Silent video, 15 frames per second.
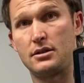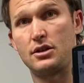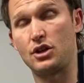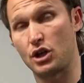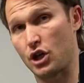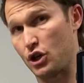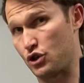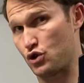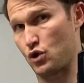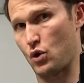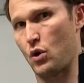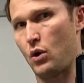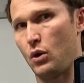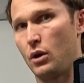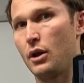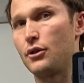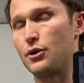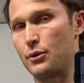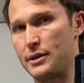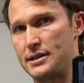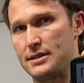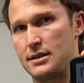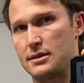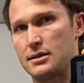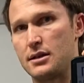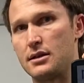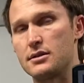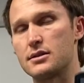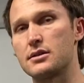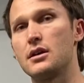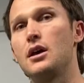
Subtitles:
to control the resistance.